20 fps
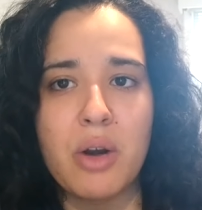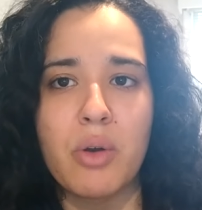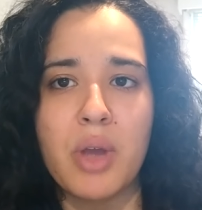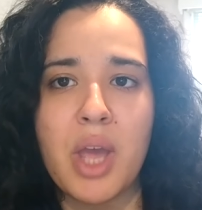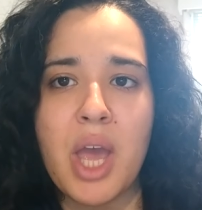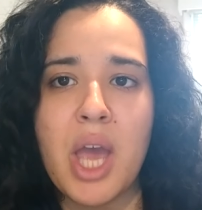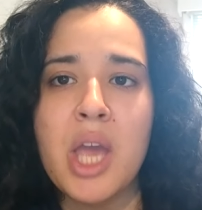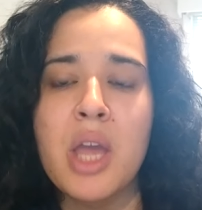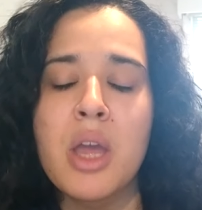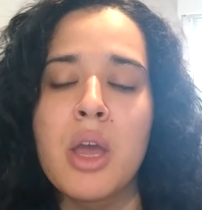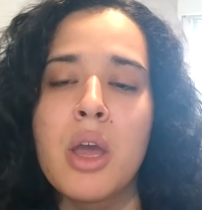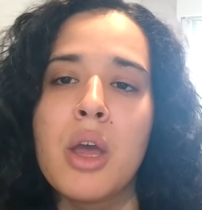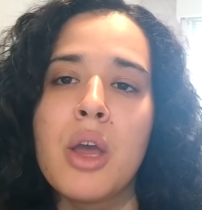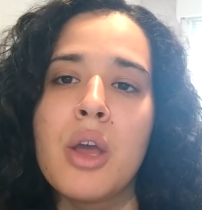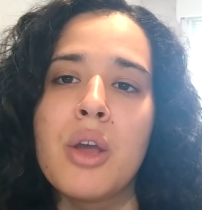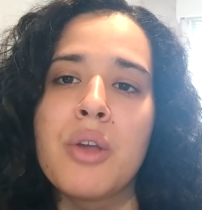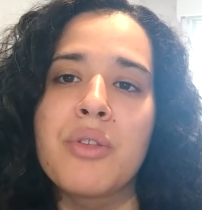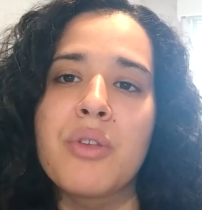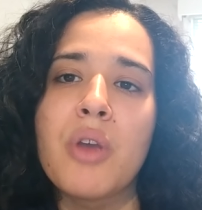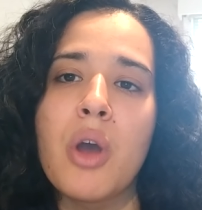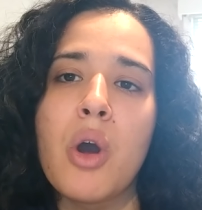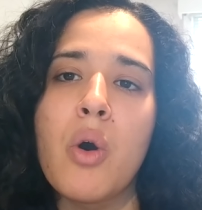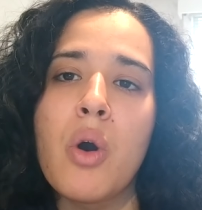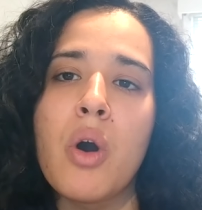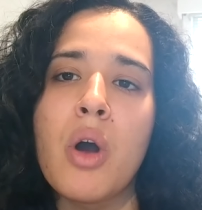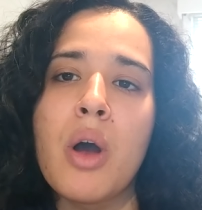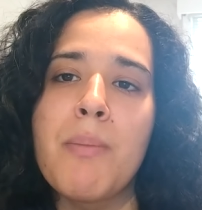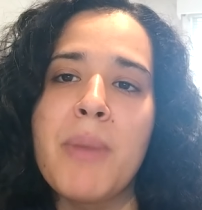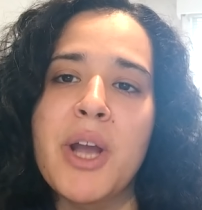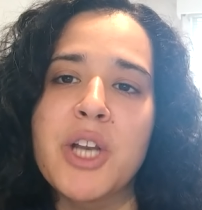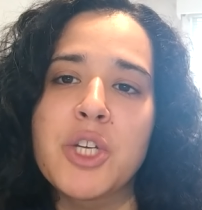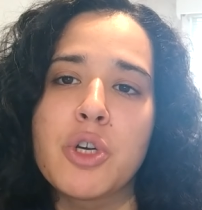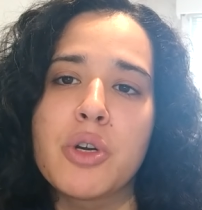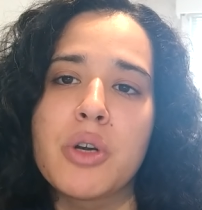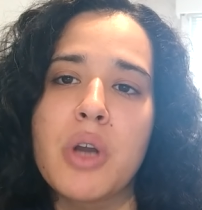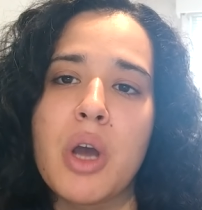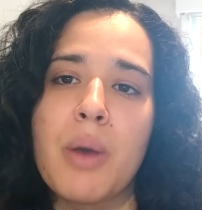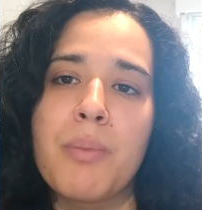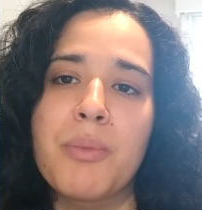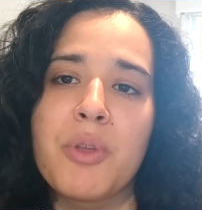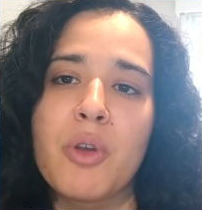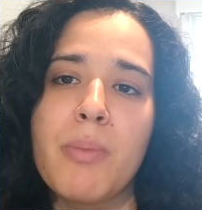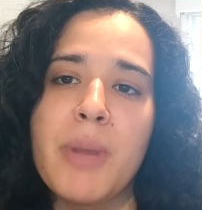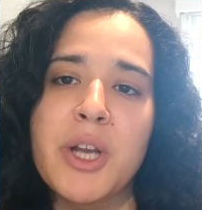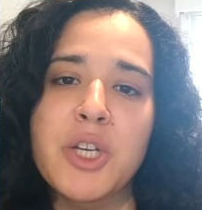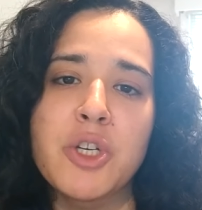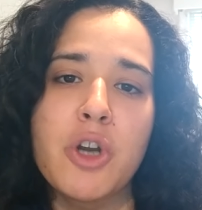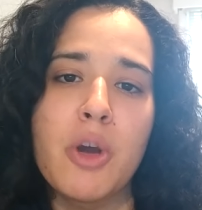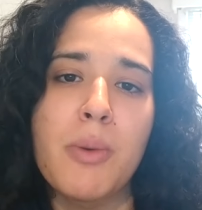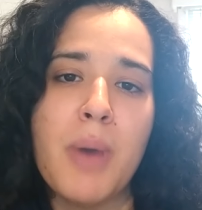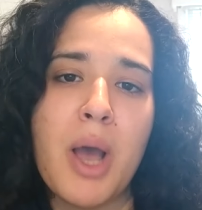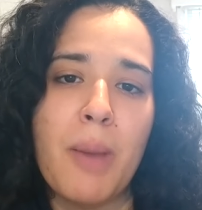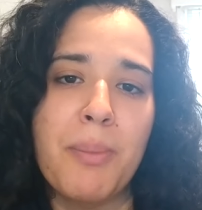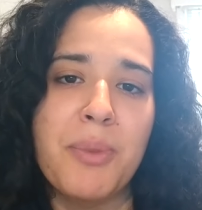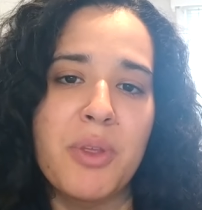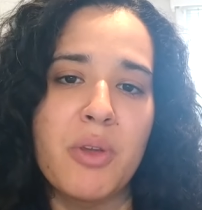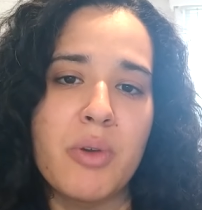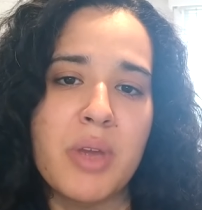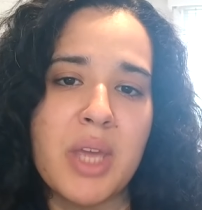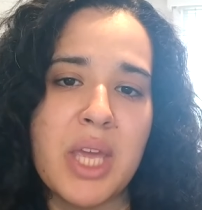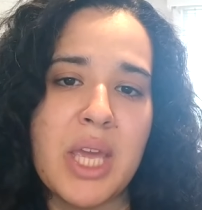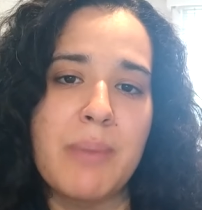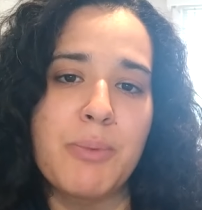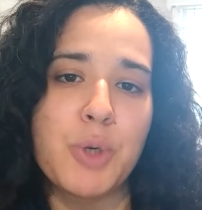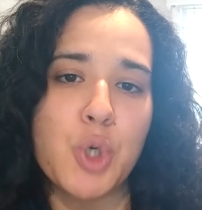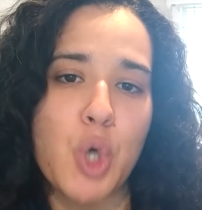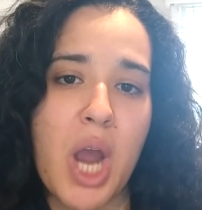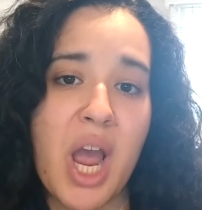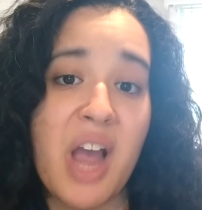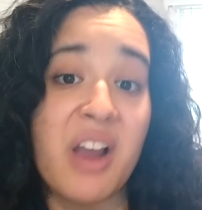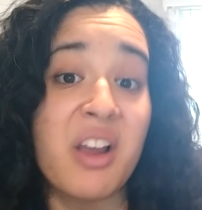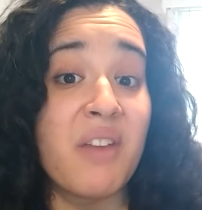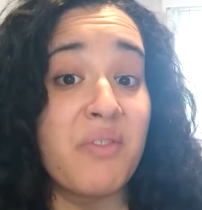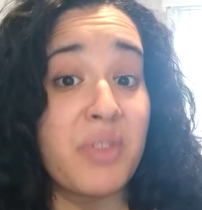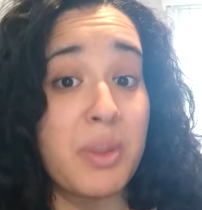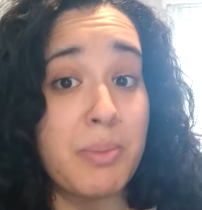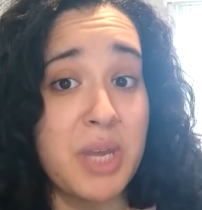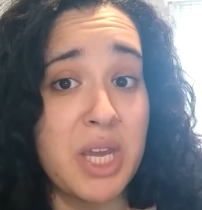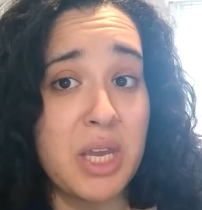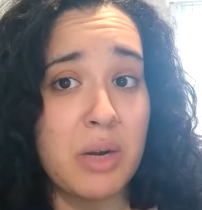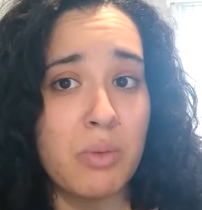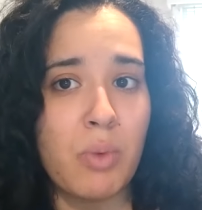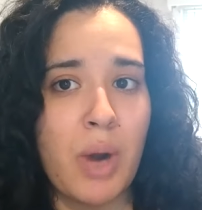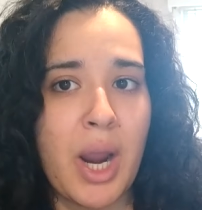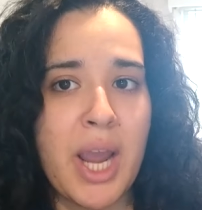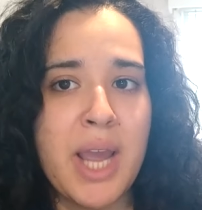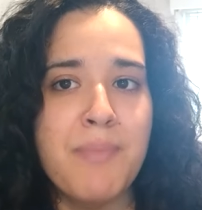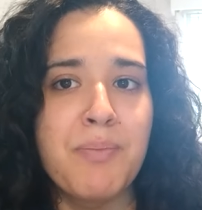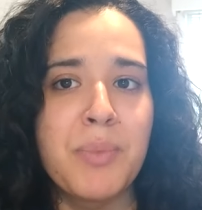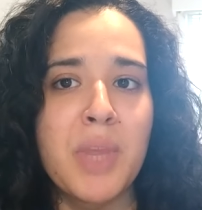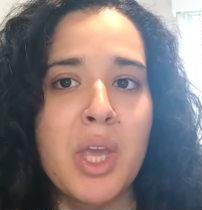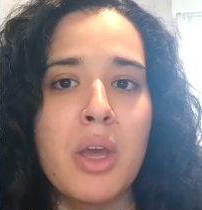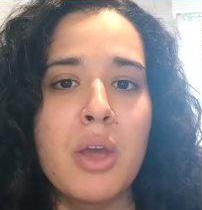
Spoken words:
Okay, so a metronome. So a metronome helps you keep track of the beat, right?